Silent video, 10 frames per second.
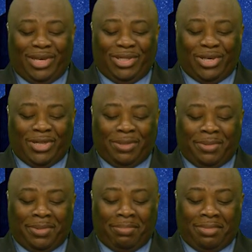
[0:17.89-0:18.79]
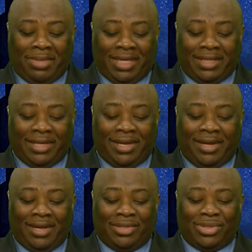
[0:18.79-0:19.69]
Joining me
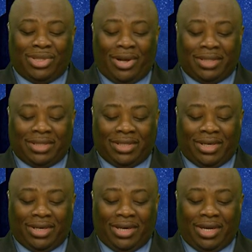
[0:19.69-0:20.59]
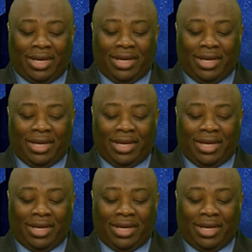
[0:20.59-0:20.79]
today is Dr.